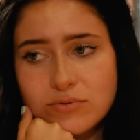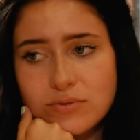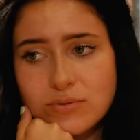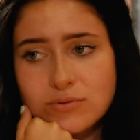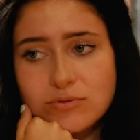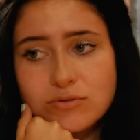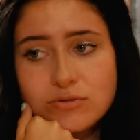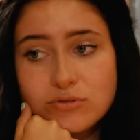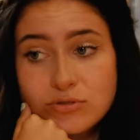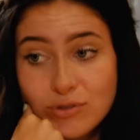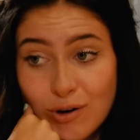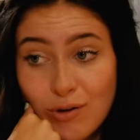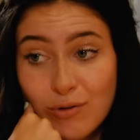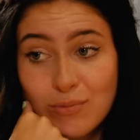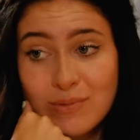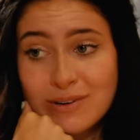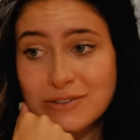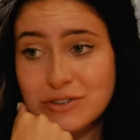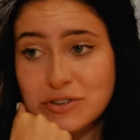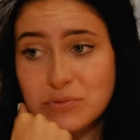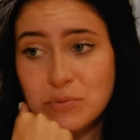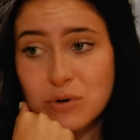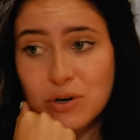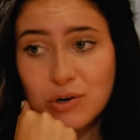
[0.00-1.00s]
so
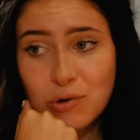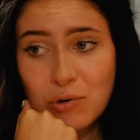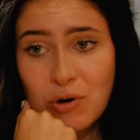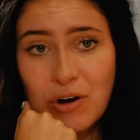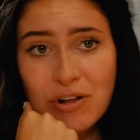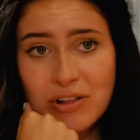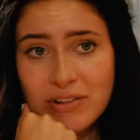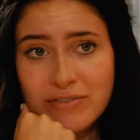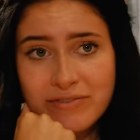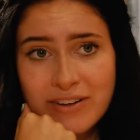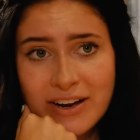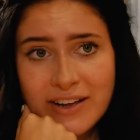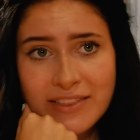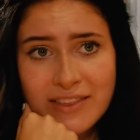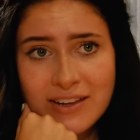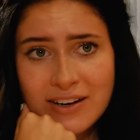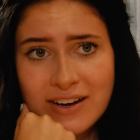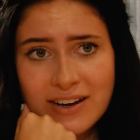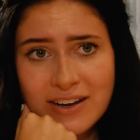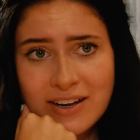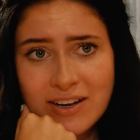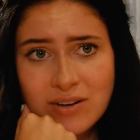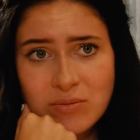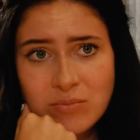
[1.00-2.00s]
much more qualified than
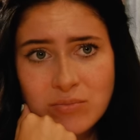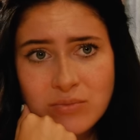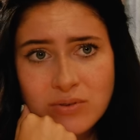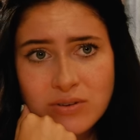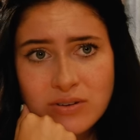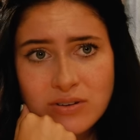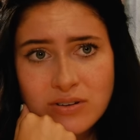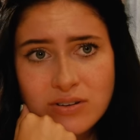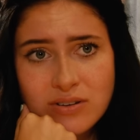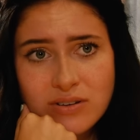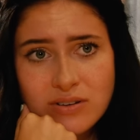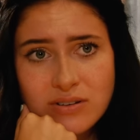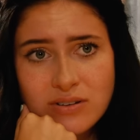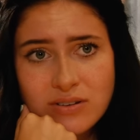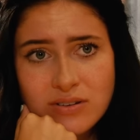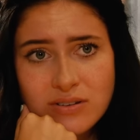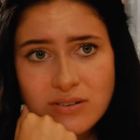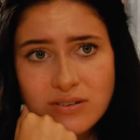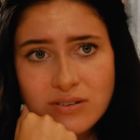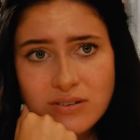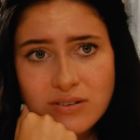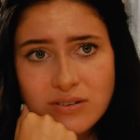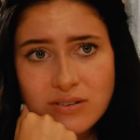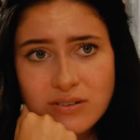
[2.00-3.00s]
I am.
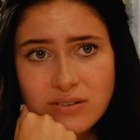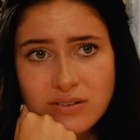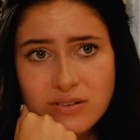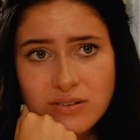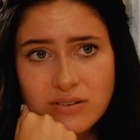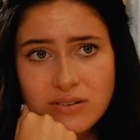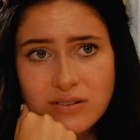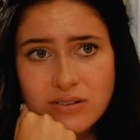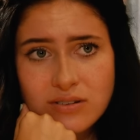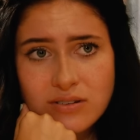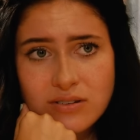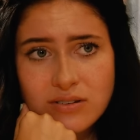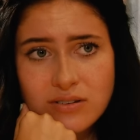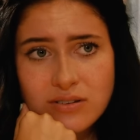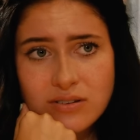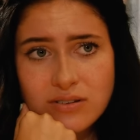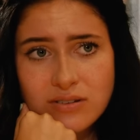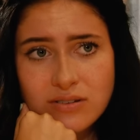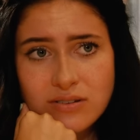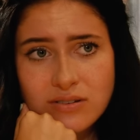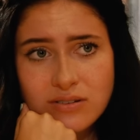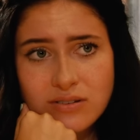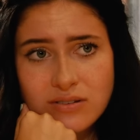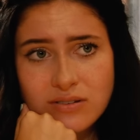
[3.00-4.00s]

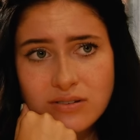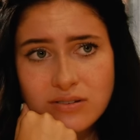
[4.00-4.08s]
Melissa,